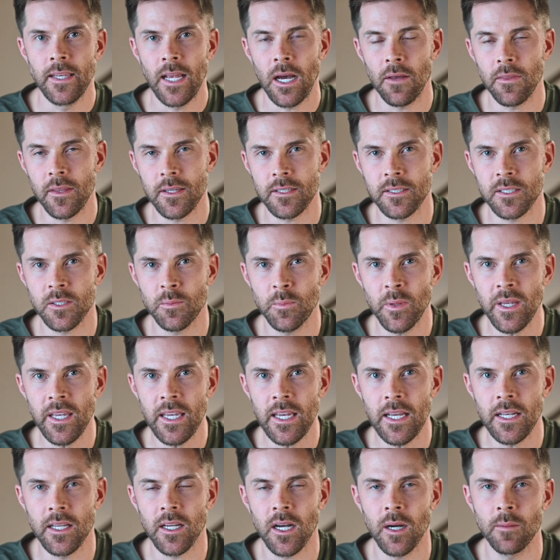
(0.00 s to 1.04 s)
Now this
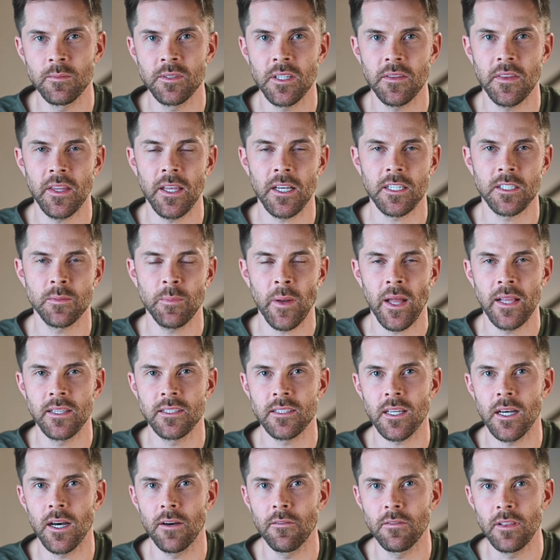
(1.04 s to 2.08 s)
speed comes at the expense
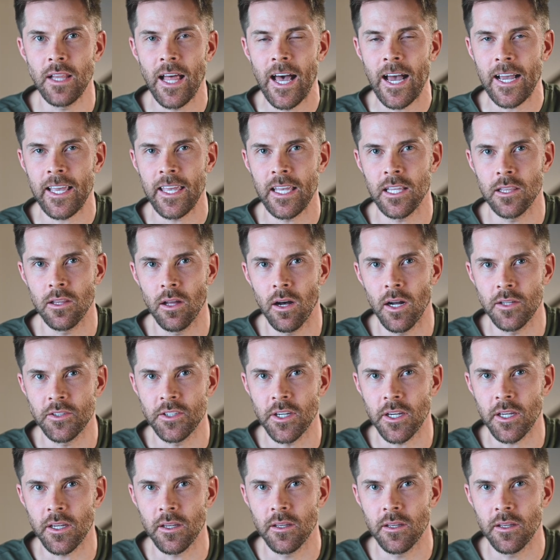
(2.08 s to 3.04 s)
of lacking logic.